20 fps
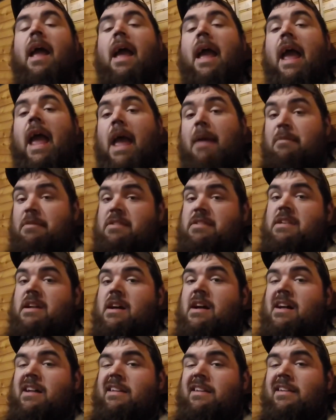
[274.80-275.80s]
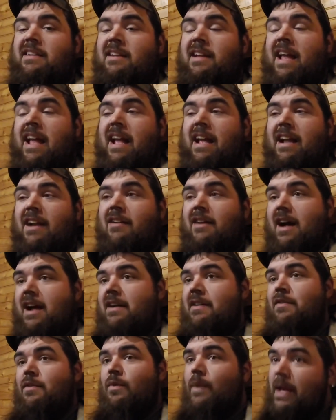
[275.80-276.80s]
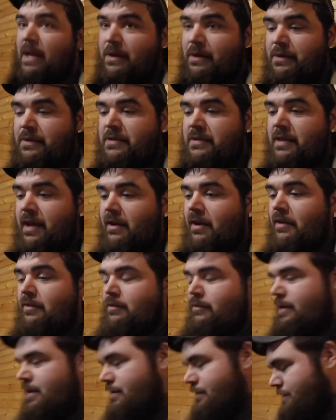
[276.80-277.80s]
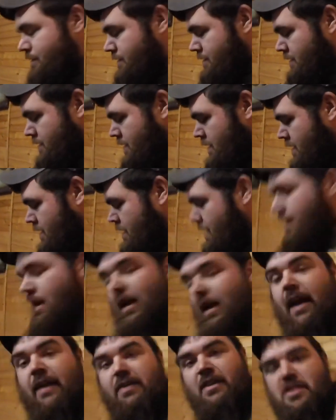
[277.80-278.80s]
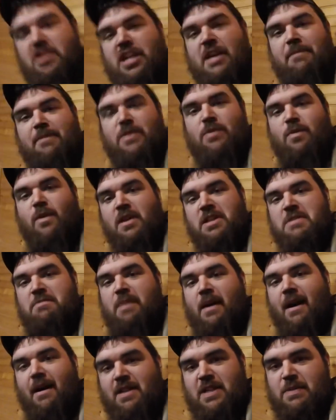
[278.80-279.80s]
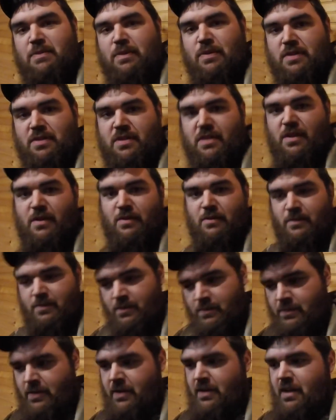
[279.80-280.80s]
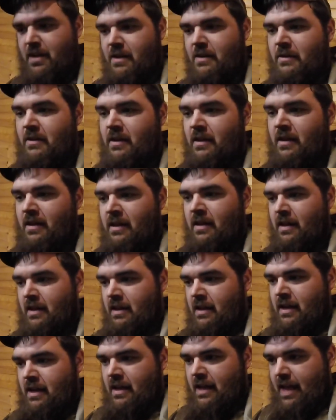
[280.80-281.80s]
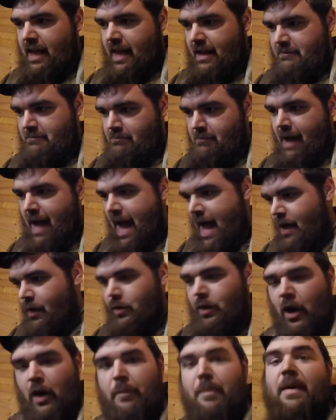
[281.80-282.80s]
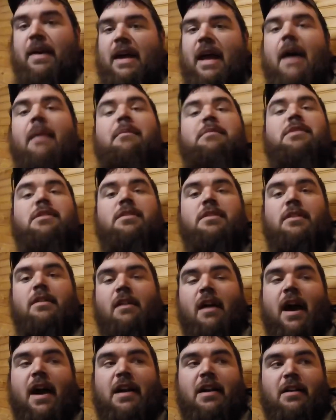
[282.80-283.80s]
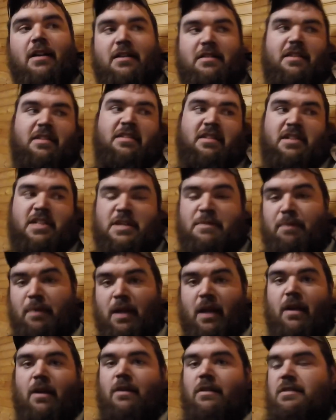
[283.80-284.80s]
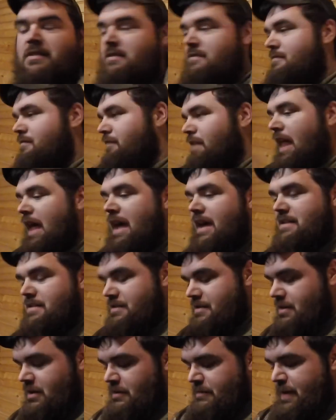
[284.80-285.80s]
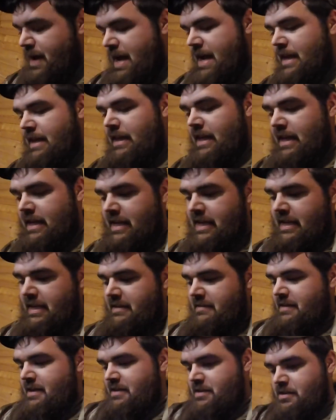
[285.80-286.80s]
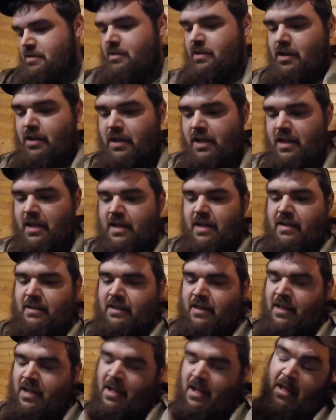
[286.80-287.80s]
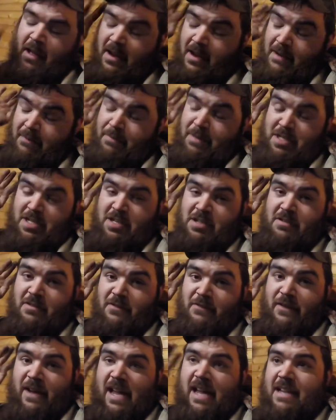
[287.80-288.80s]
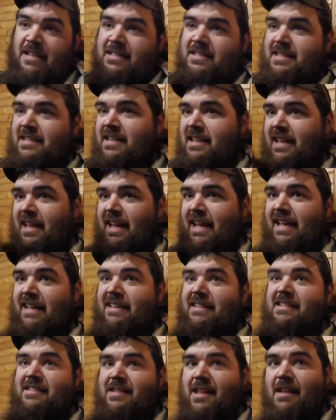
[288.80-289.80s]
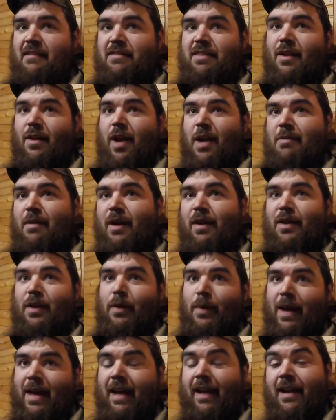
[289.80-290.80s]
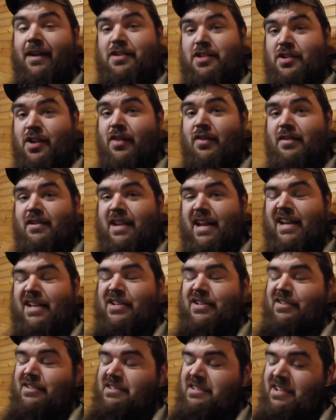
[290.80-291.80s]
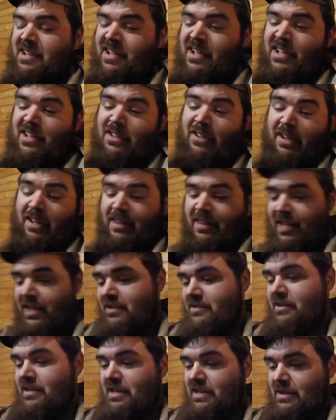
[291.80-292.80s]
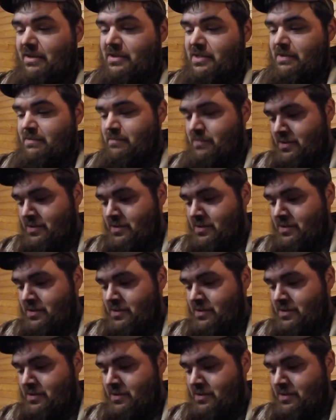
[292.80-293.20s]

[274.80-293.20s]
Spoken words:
Amazon grinder wheels, cutoff wheels. Get the cheapest ones possible, so you know, at mild RPMs on the grinder, it just explodes and flies into your pant leg and hits your hoodie and misses your face. And instead of throwing them all away because you know they're dangerous, you continue to use them.